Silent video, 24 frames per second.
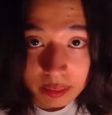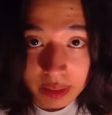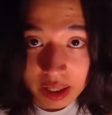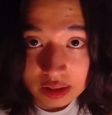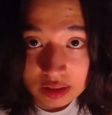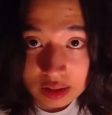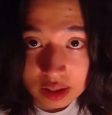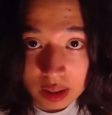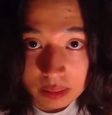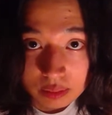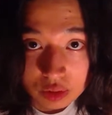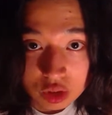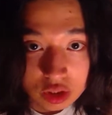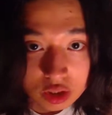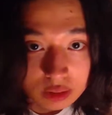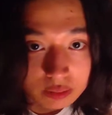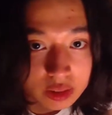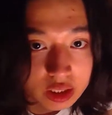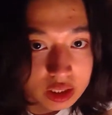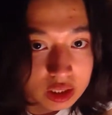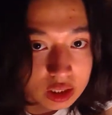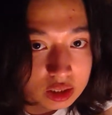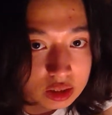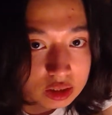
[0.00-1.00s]
mess that I'm doing,
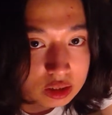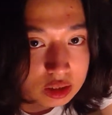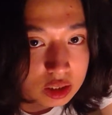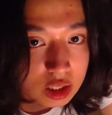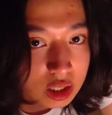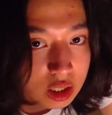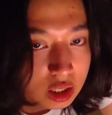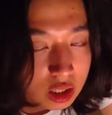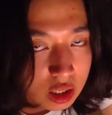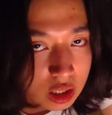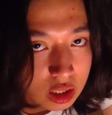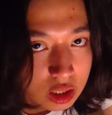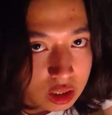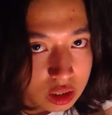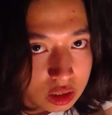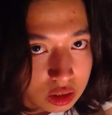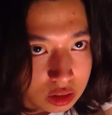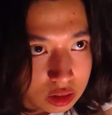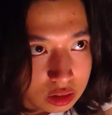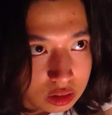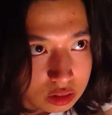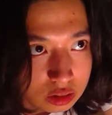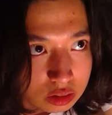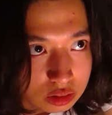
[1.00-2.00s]
because
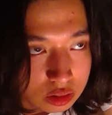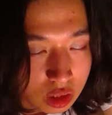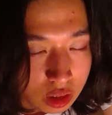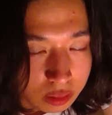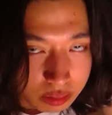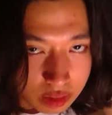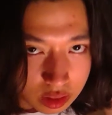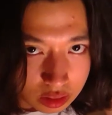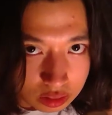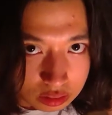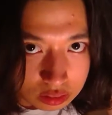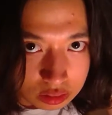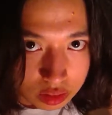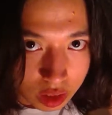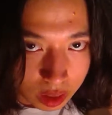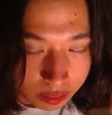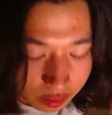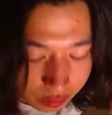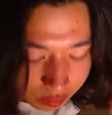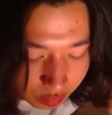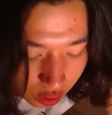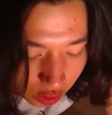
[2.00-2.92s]
I've been